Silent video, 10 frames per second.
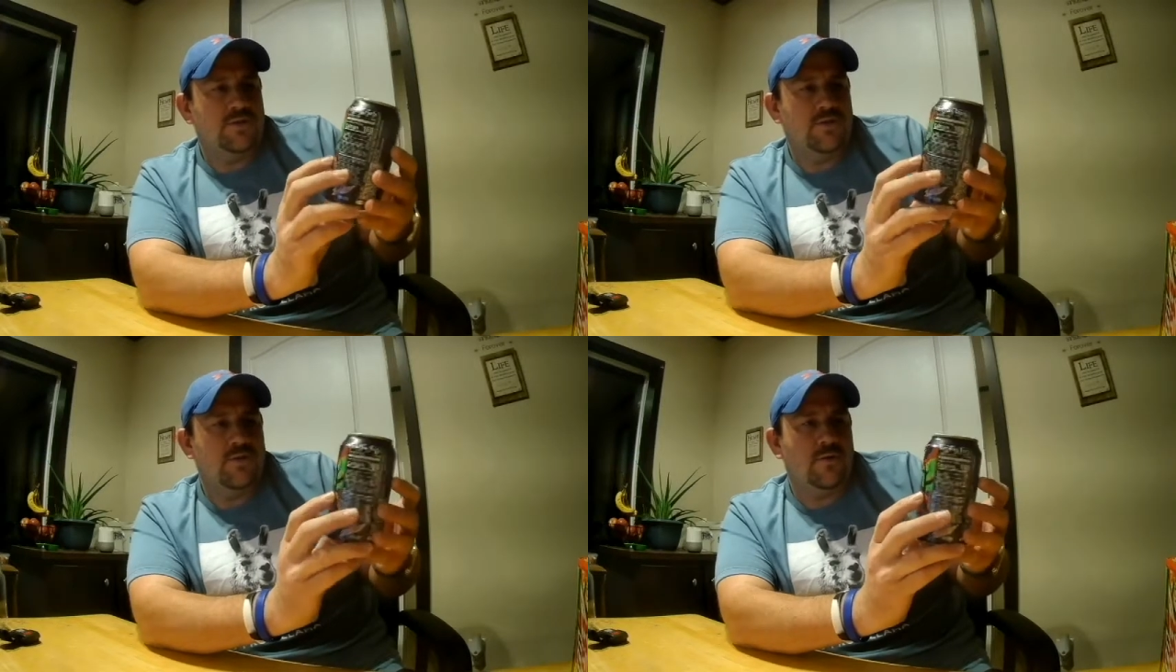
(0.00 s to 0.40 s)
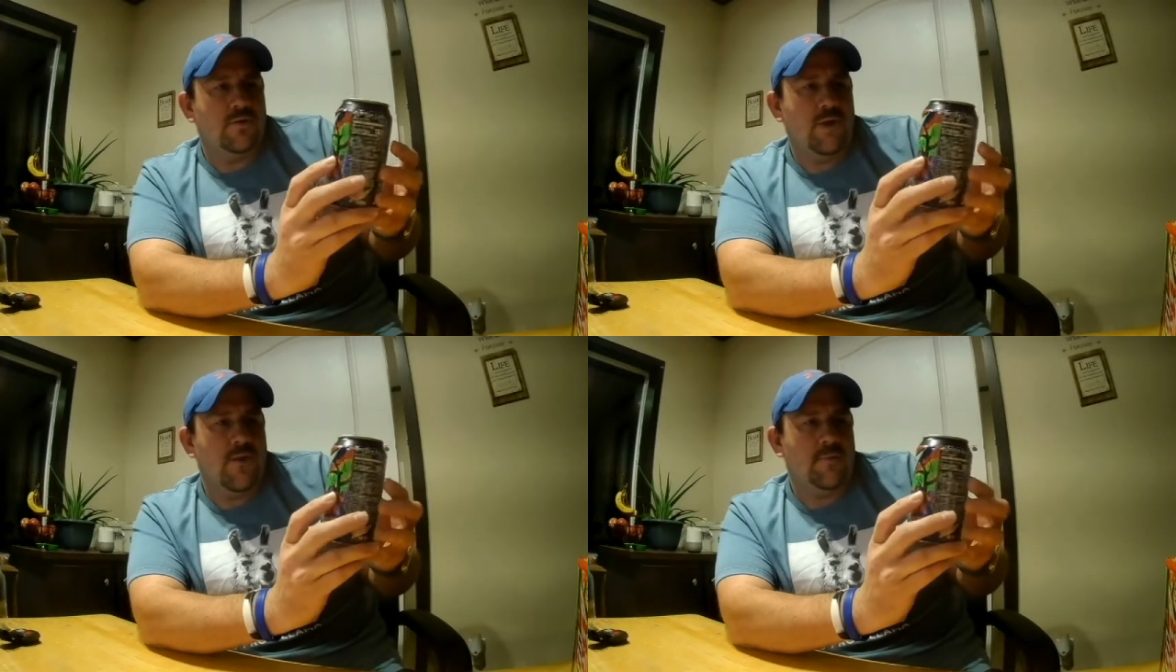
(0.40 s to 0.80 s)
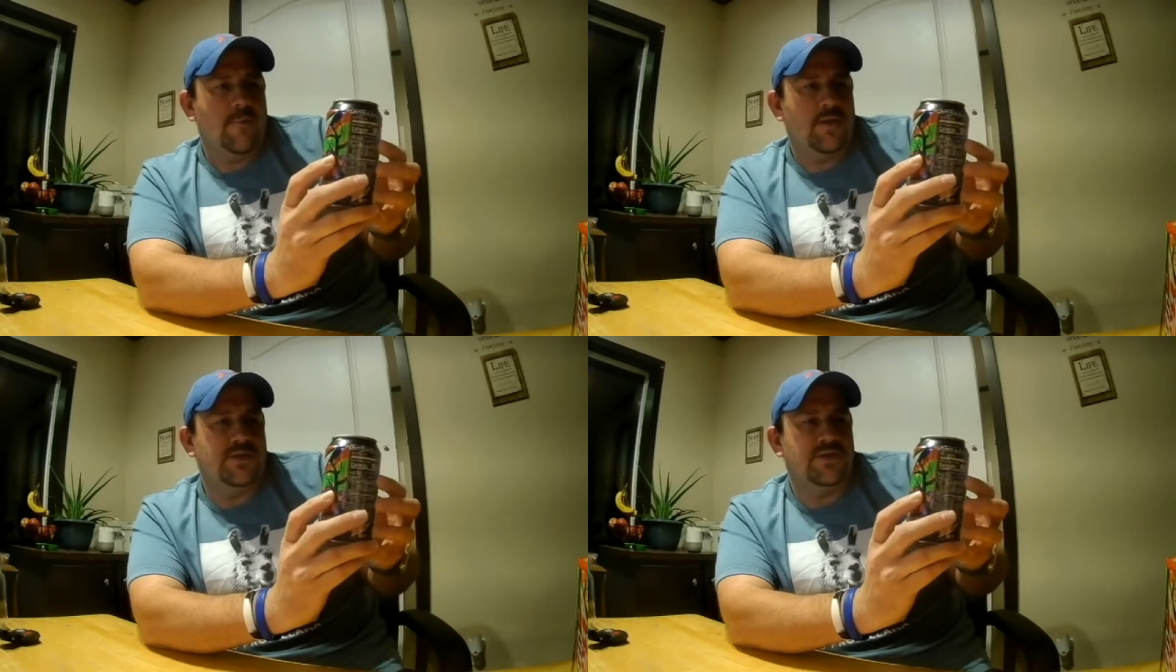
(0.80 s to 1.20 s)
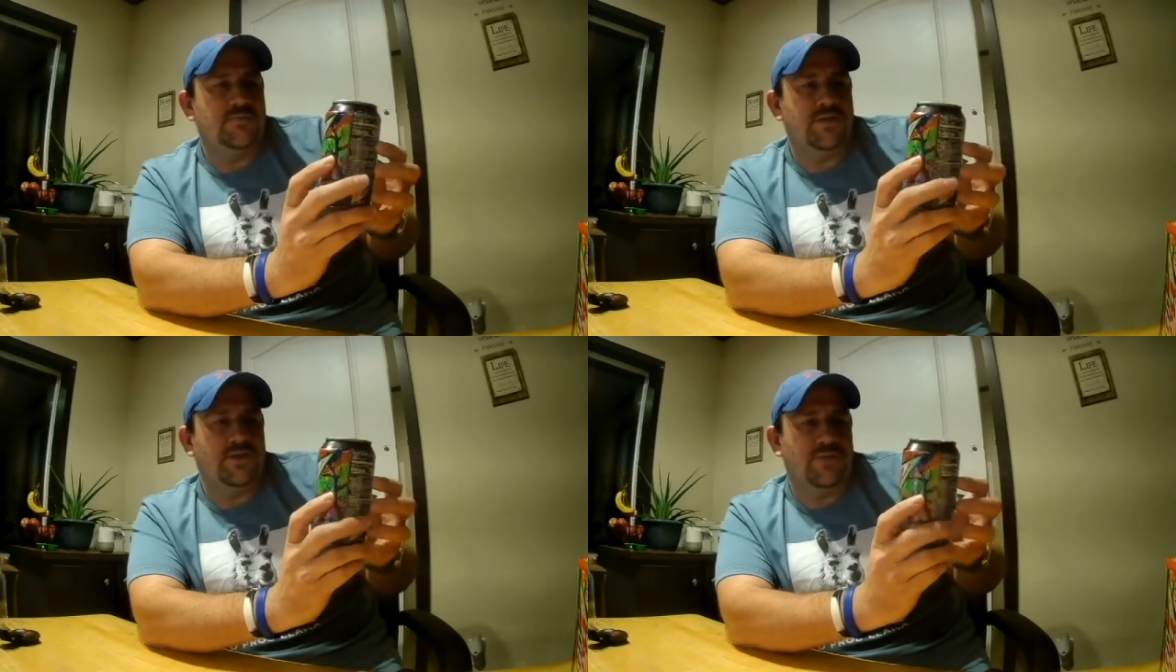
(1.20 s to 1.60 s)
So yeah, it says
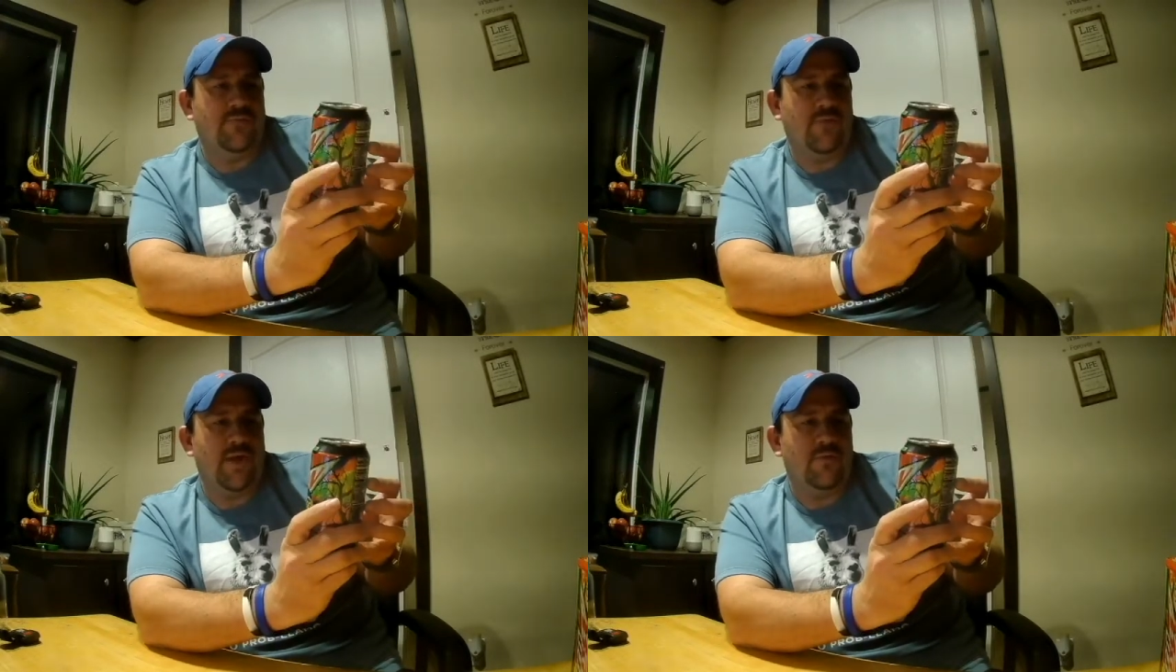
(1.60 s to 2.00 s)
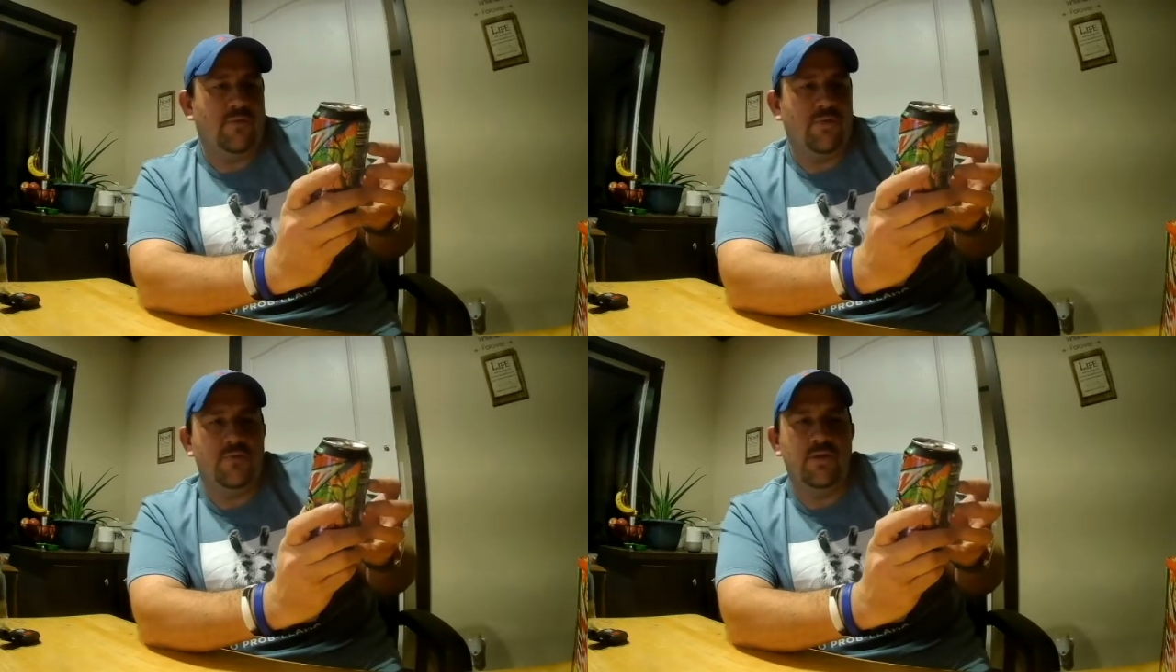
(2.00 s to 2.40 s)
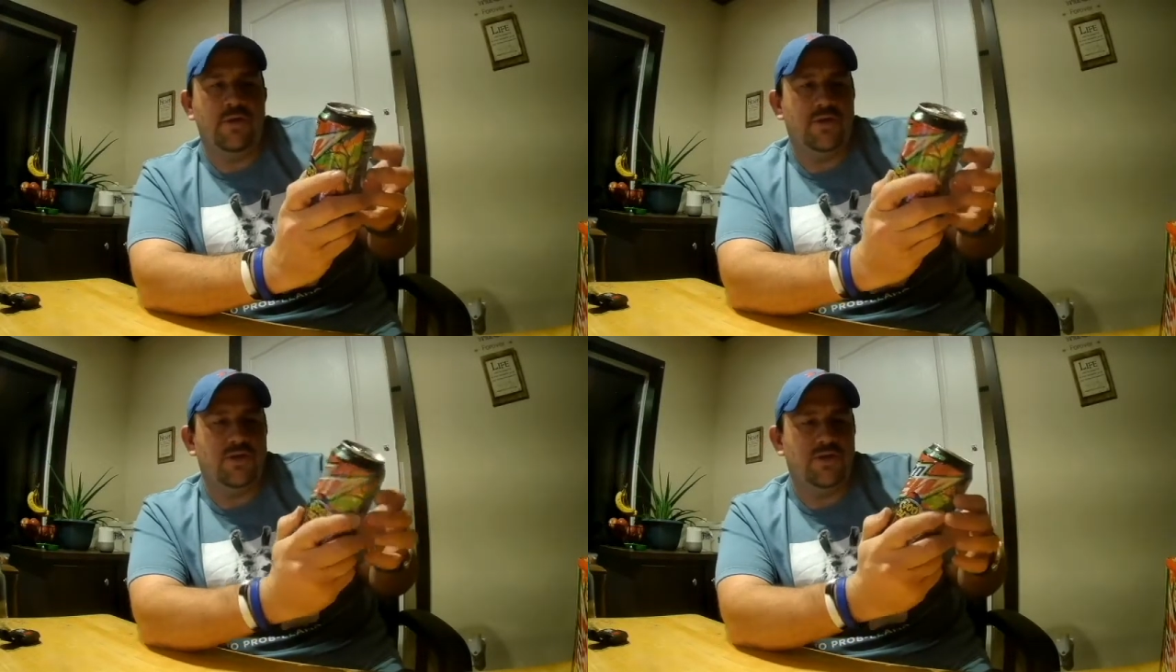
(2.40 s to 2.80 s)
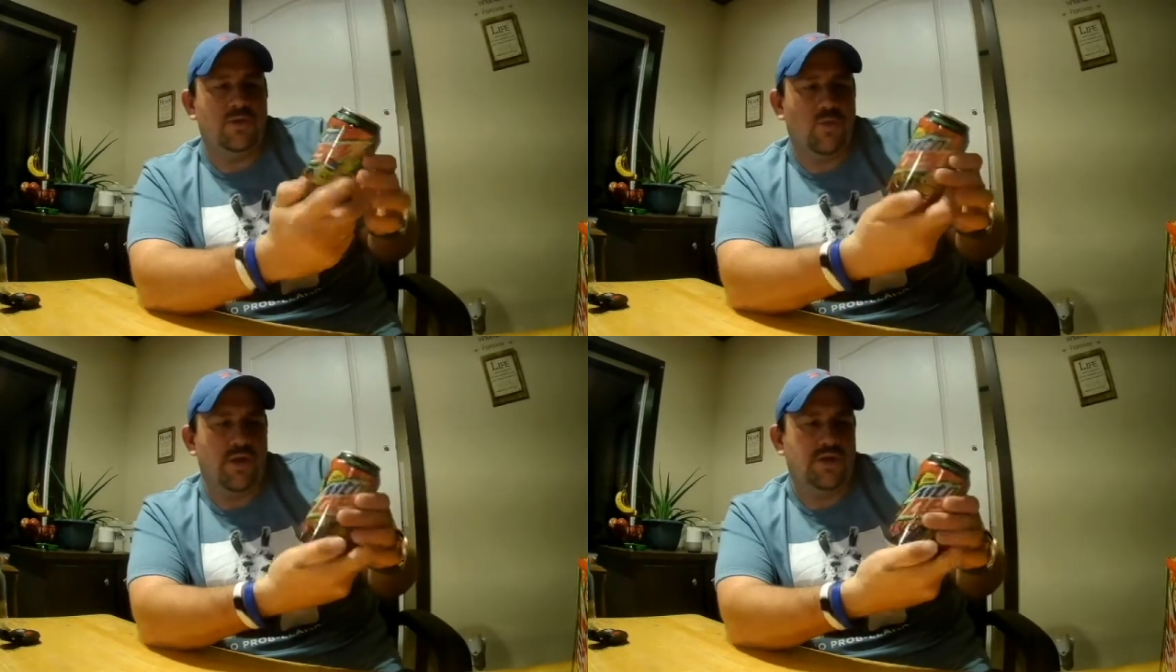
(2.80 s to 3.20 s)
mystery flavor, limited edition
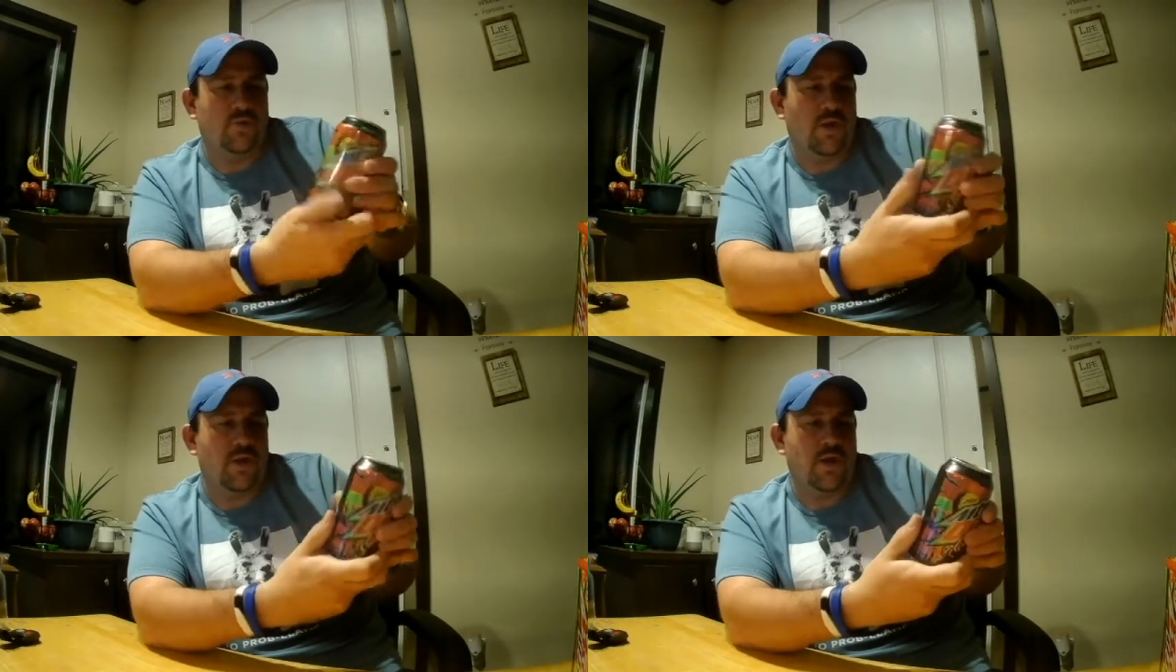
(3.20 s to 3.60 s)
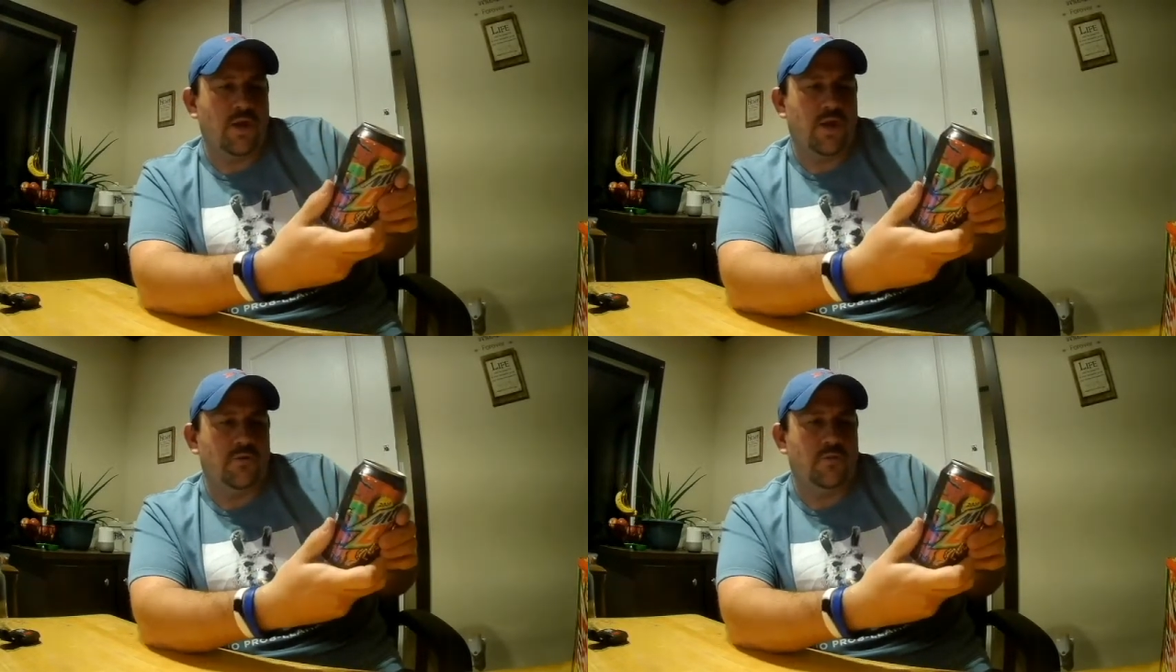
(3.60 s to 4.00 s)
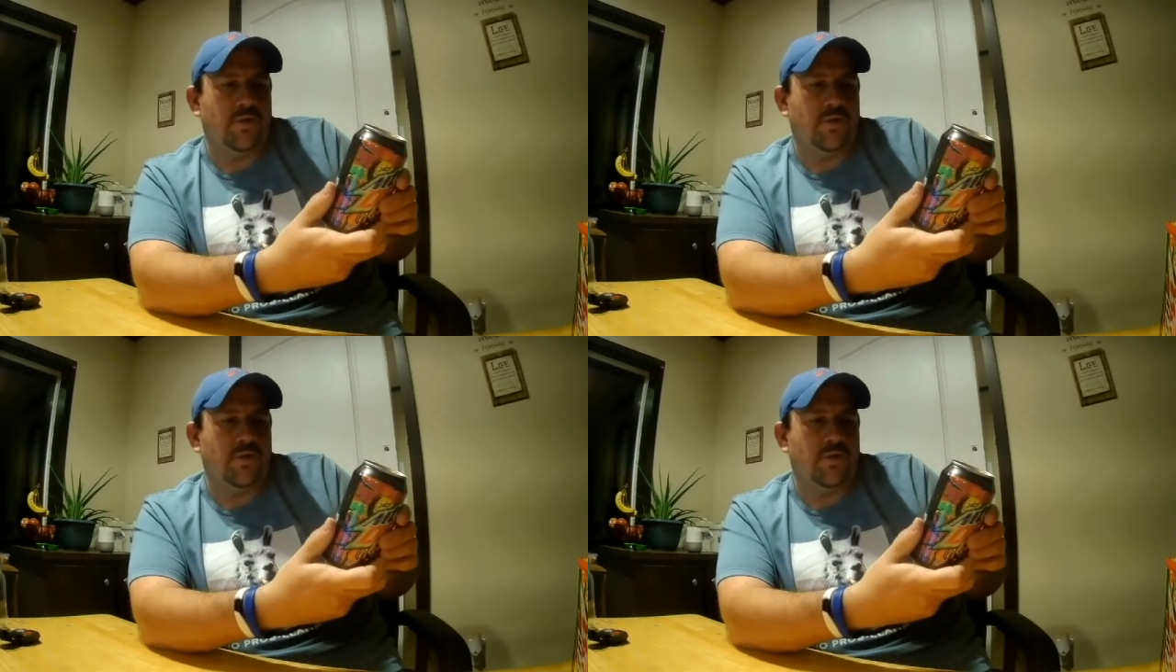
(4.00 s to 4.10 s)
2020 on it.